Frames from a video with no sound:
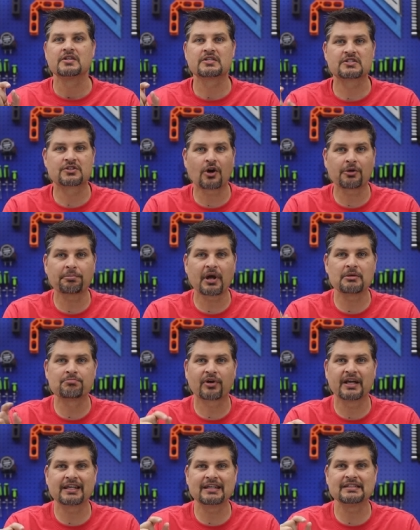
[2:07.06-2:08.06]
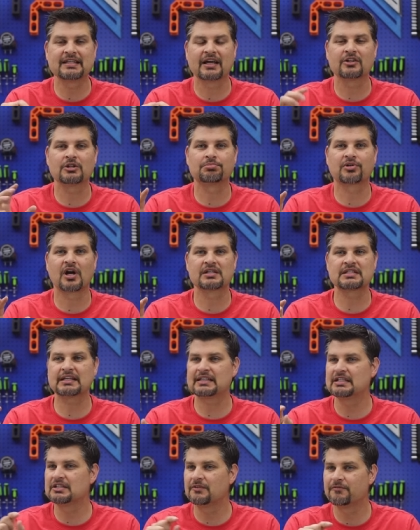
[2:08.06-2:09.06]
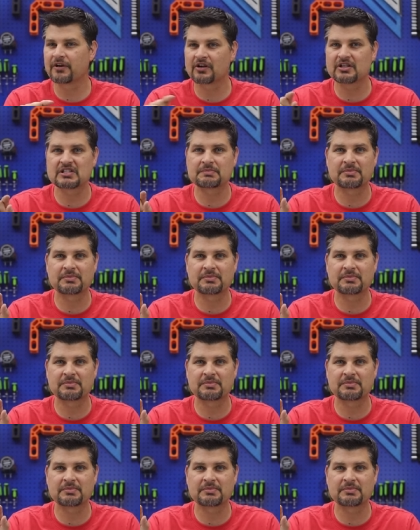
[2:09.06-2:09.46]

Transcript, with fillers: Start by breaking down the project into very